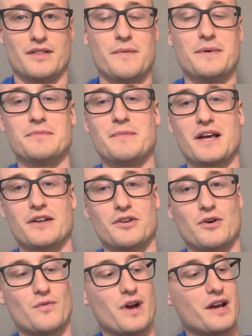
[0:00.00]
let me make a
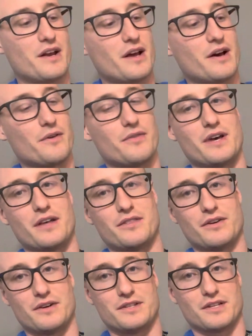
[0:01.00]
note right now that
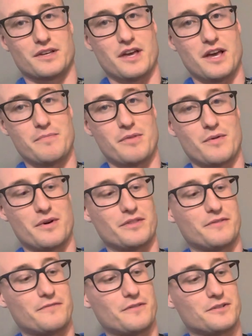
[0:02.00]
there is a capo on the
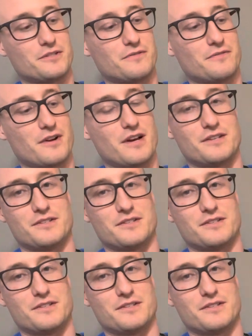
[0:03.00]
first fret.